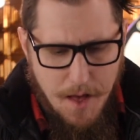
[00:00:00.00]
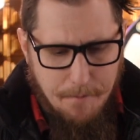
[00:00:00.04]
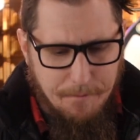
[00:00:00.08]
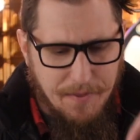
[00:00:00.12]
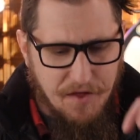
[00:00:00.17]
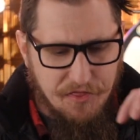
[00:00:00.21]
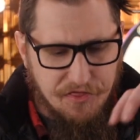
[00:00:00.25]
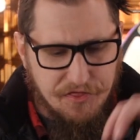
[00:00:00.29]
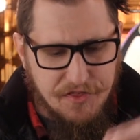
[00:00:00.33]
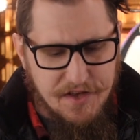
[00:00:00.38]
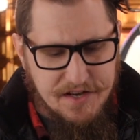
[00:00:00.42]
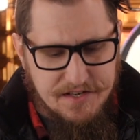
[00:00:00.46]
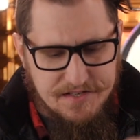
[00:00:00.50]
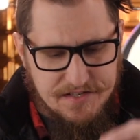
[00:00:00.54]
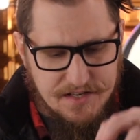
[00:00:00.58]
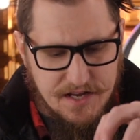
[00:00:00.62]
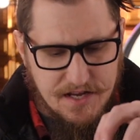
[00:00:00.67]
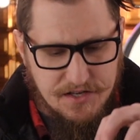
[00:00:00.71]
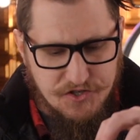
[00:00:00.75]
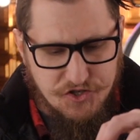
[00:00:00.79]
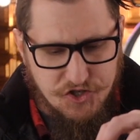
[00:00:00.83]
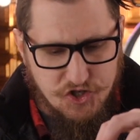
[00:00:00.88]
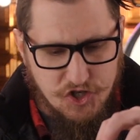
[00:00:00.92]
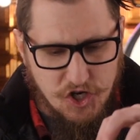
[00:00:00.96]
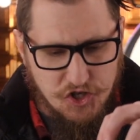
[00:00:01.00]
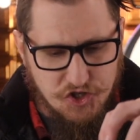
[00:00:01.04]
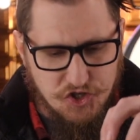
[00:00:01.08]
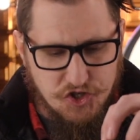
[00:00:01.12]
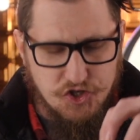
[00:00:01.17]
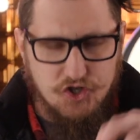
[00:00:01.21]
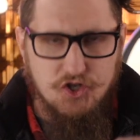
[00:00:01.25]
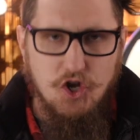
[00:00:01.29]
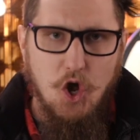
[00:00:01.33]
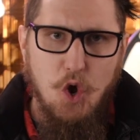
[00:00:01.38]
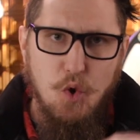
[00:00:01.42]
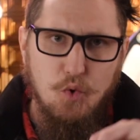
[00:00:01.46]
but this is just
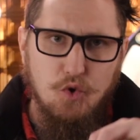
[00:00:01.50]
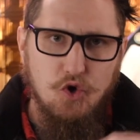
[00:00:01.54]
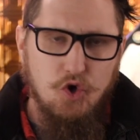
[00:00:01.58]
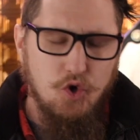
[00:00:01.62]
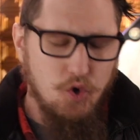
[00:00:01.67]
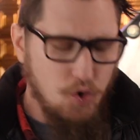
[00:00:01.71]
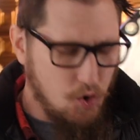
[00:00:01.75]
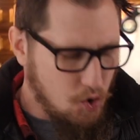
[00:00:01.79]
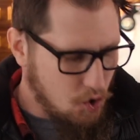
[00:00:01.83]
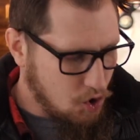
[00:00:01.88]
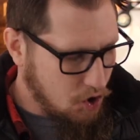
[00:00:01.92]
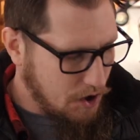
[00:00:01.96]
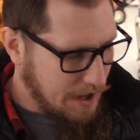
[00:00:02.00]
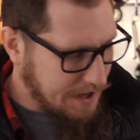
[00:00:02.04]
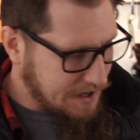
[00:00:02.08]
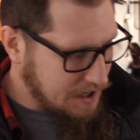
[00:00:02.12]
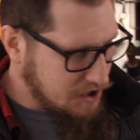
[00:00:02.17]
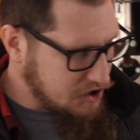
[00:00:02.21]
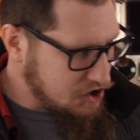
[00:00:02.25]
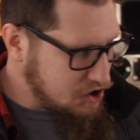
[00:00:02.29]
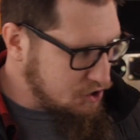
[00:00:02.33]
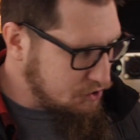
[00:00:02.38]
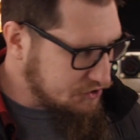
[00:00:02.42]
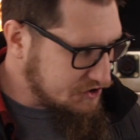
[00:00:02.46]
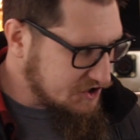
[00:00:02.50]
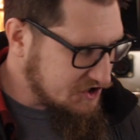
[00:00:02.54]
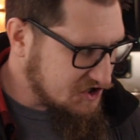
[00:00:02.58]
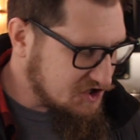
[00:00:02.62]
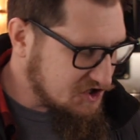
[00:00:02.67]
so cool and it uses